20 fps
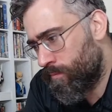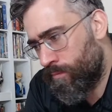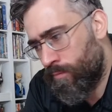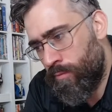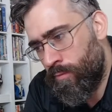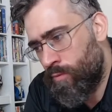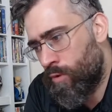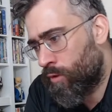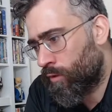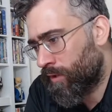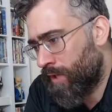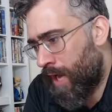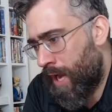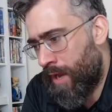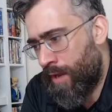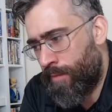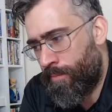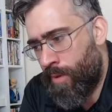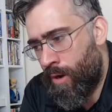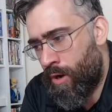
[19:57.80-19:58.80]
knocked out of
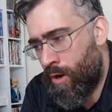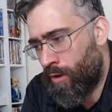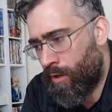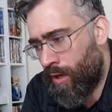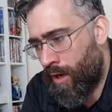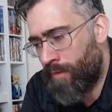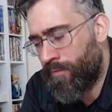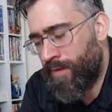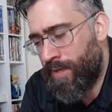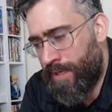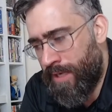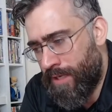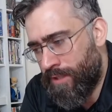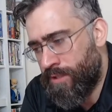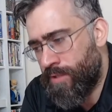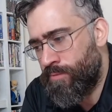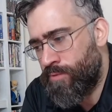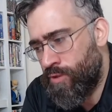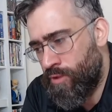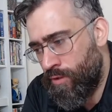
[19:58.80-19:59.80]
the park. I think
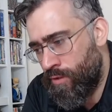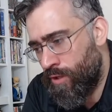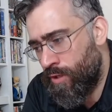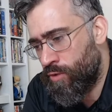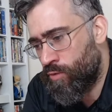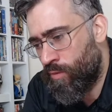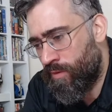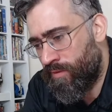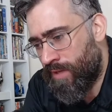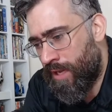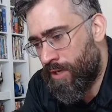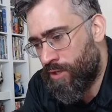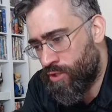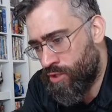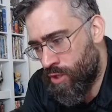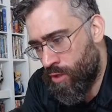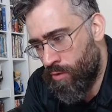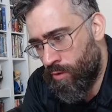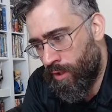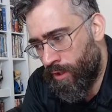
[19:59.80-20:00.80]
XM Studios with that
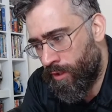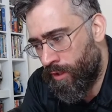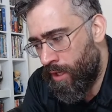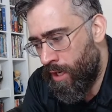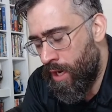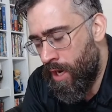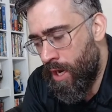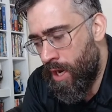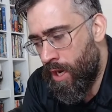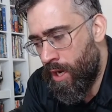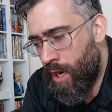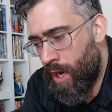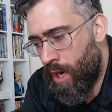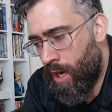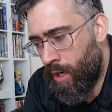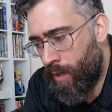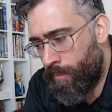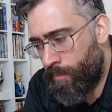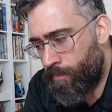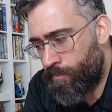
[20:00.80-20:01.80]
Shogun,
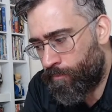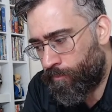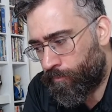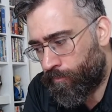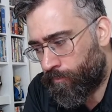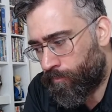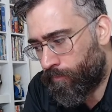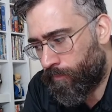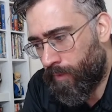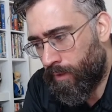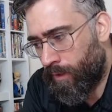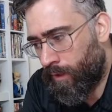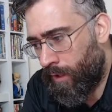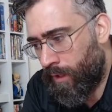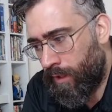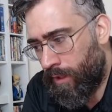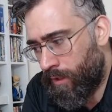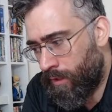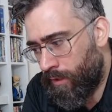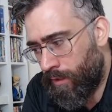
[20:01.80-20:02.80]
um,
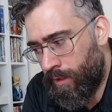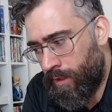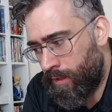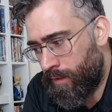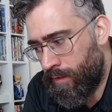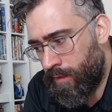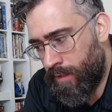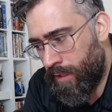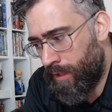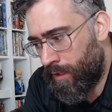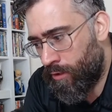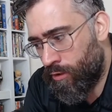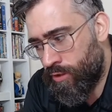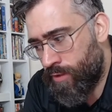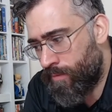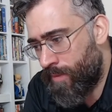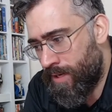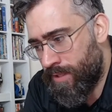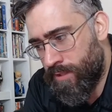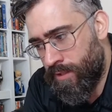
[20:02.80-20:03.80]
it looks
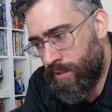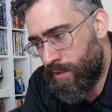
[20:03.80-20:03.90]
amazing,